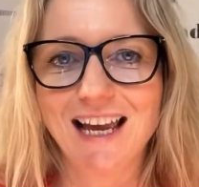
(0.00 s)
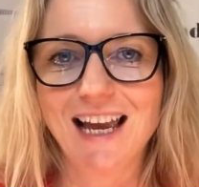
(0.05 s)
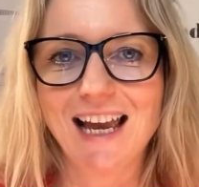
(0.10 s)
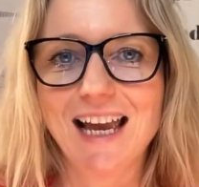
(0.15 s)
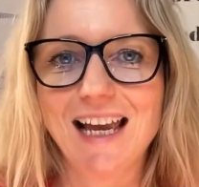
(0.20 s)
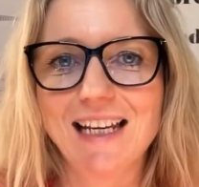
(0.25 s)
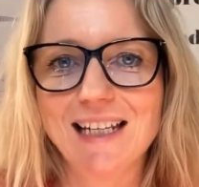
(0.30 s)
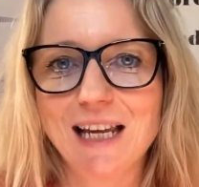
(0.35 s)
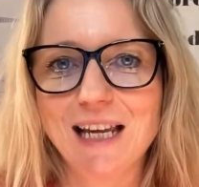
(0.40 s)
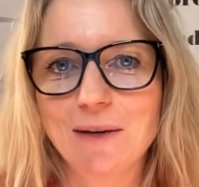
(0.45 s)

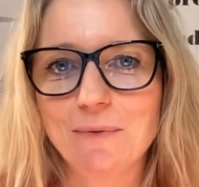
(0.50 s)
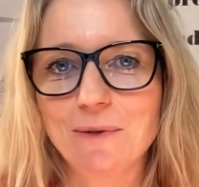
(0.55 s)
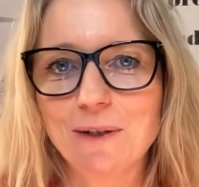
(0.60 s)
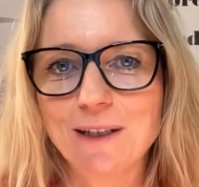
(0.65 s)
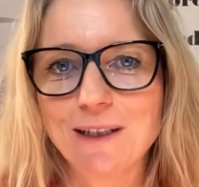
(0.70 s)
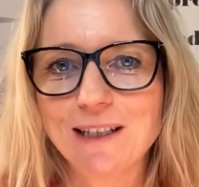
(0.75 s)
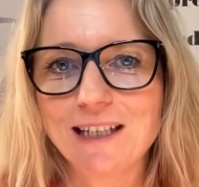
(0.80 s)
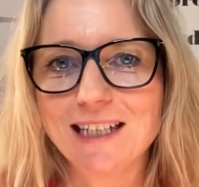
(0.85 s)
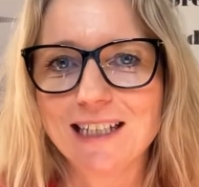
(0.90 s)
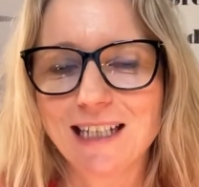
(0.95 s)
And I'm
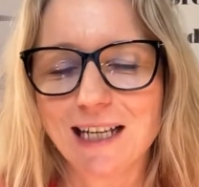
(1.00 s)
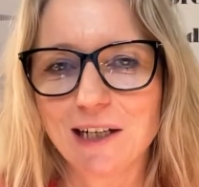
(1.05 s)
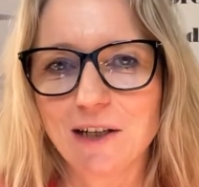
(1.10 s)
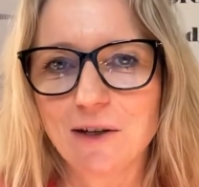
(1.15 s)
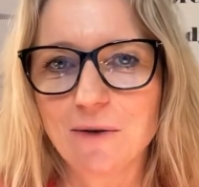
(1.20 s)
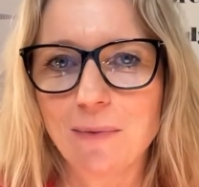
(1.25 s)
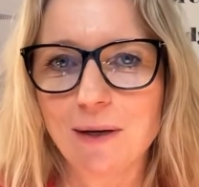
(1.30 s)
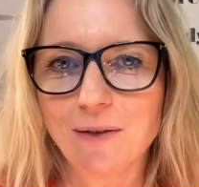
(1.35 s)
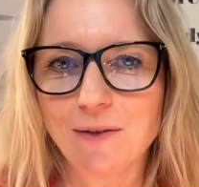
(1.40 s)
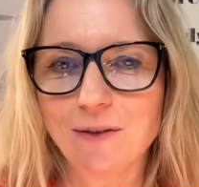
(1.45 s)
really excited
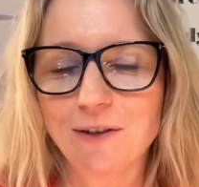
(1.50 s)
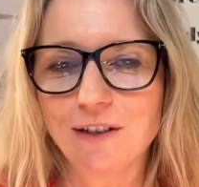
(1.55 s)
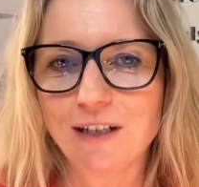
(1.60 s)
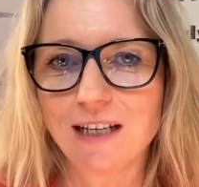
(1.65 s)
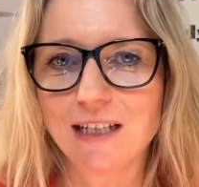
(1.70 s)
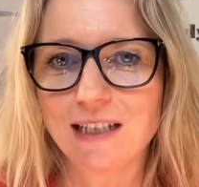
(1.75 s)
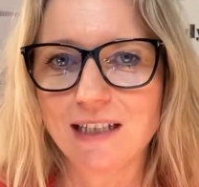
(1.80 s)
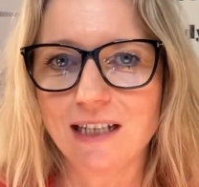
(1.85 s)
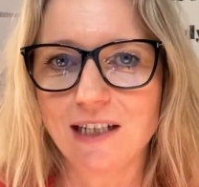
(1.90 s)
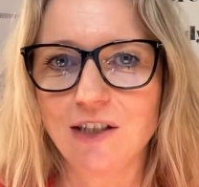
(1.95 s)
about
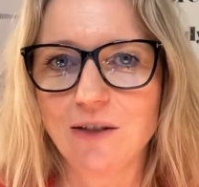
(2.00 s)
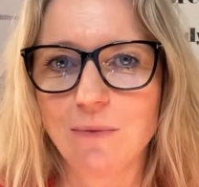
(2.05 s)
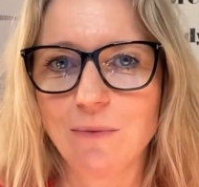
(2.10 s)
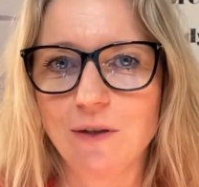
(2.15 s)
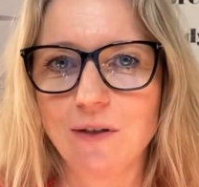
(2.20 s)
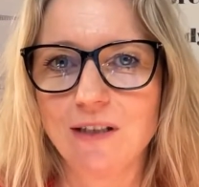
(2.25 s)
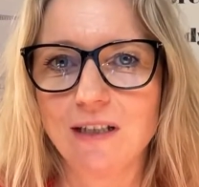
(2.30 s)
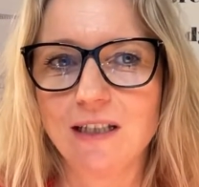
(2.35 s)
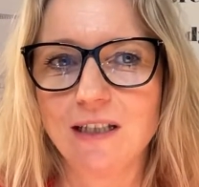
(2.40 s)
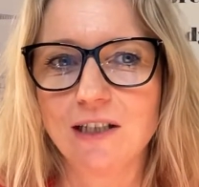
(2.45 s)
today's session
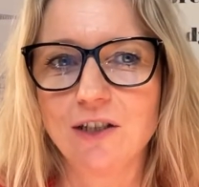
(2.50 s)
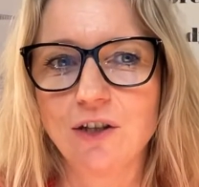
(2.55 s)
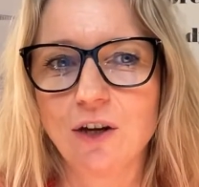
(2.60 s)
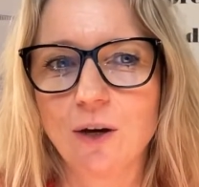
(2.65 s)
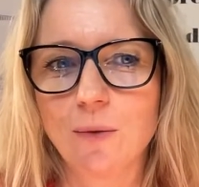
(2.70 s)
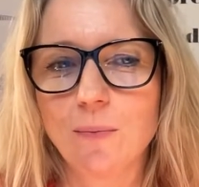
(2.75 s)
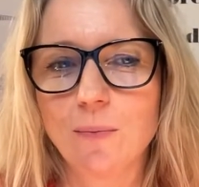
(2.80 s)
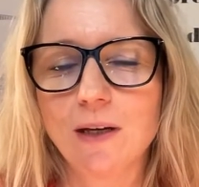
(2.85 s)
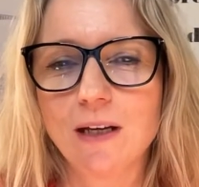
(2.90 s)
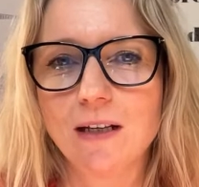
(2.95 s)
because it's a
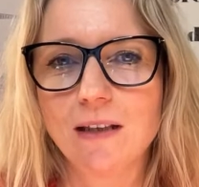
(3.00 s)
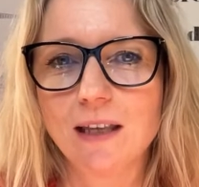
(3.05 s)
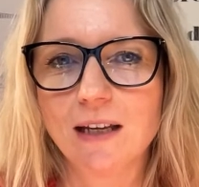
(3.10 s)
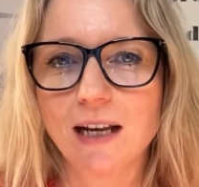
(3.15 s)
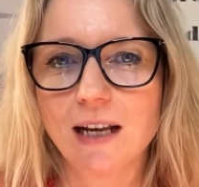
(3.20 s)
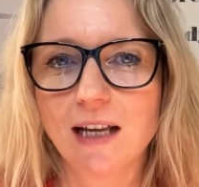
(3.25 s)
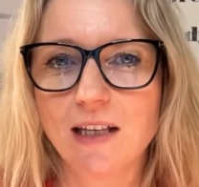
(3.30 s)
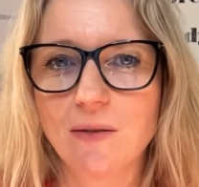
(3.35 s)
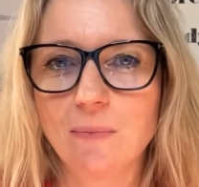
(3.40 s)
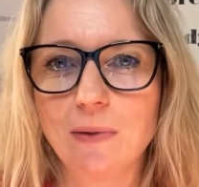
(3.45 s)
topic that
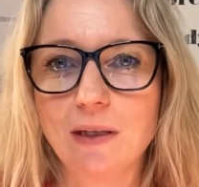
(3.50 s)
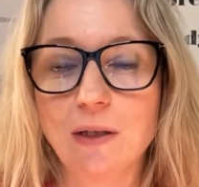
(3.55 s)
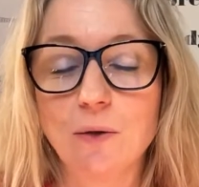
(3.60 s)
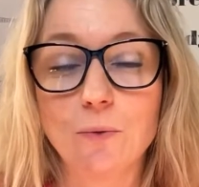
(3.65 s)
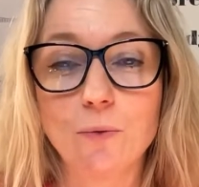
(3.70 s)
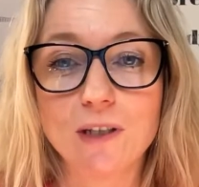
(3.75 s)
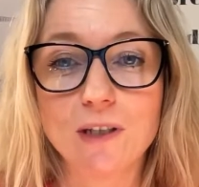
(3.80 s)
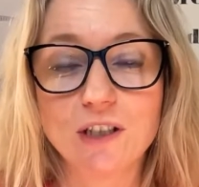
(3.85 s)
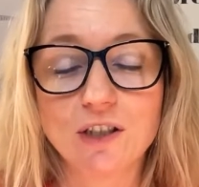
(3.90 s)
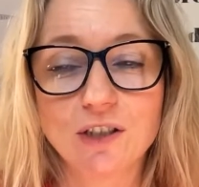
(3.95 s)
has been
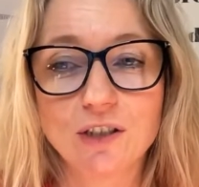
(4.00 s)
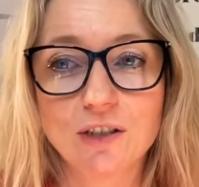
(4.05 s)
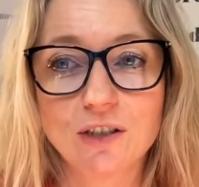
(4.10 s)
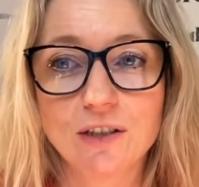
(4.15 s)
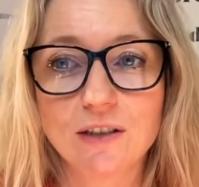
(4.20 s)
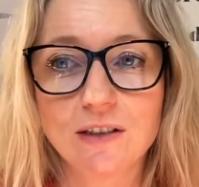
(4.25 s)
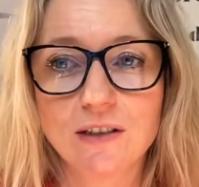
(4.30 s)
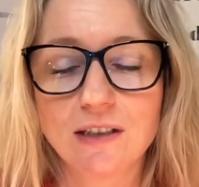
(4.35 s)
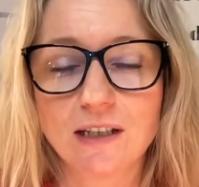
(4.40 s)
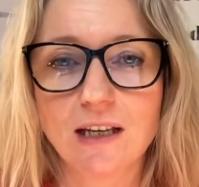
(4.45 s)
wished.